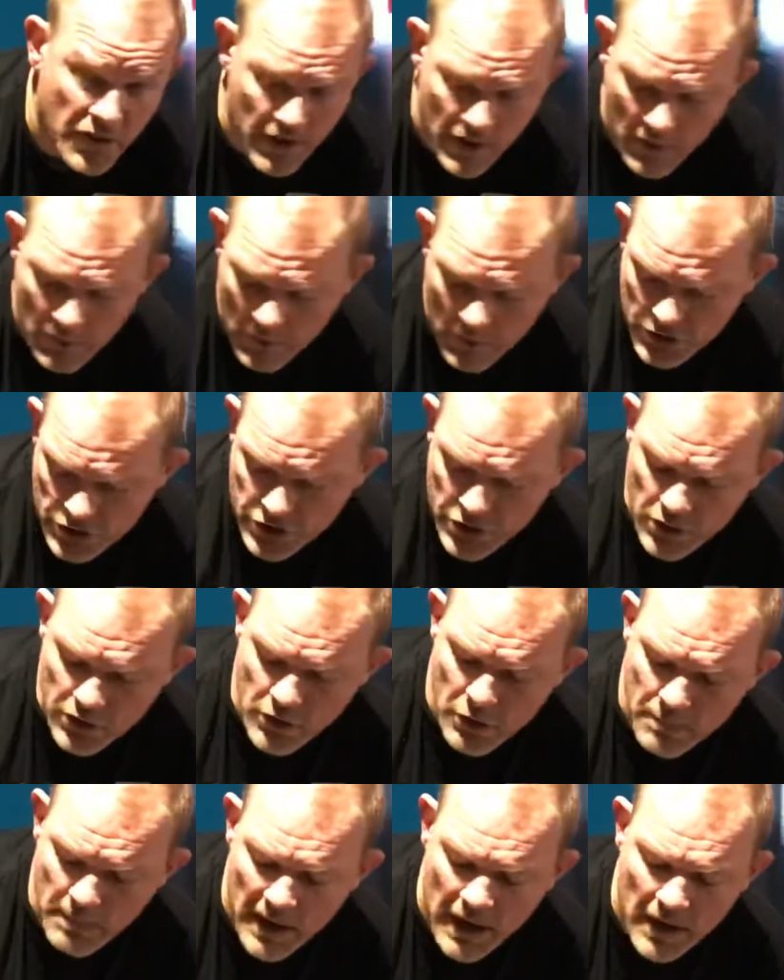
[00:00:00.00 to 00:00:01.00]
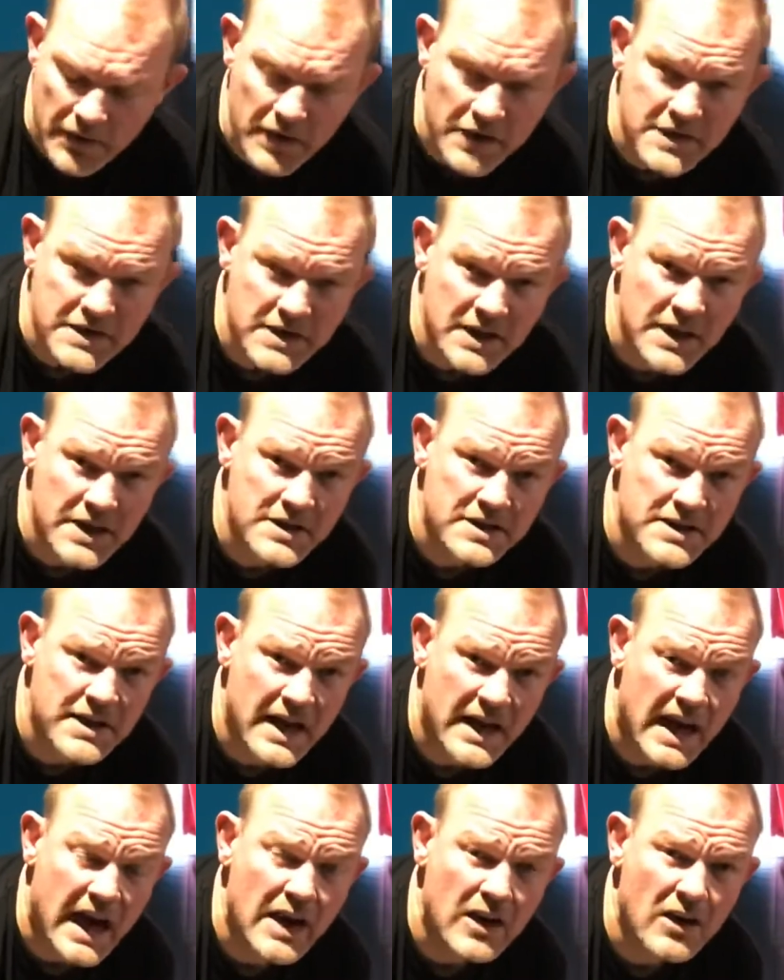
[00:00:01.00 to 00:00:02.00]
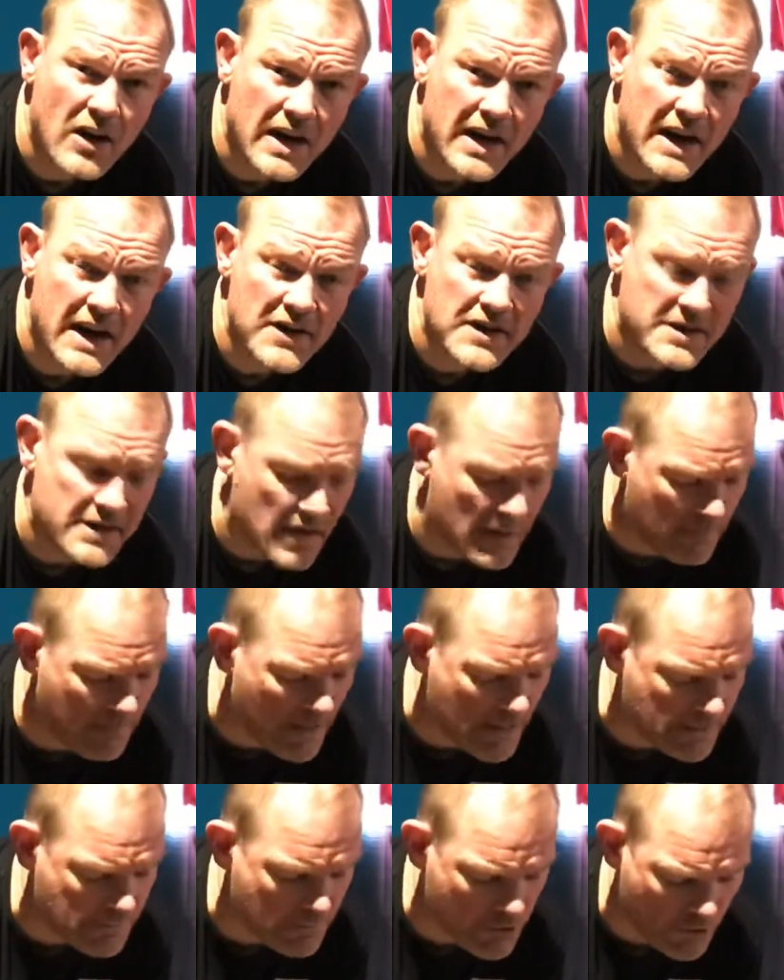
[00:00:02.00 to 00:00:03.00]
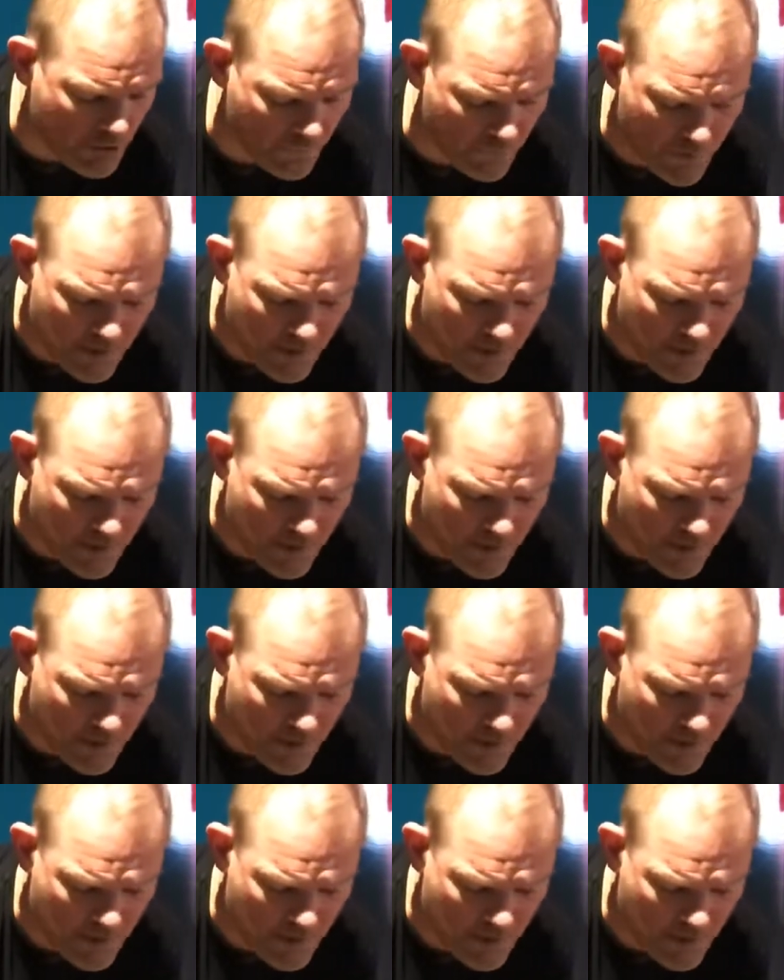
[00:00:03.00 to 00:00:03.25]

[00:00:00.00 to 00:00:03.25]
little thing I wanted to show you about this is that unlike other soundbars, which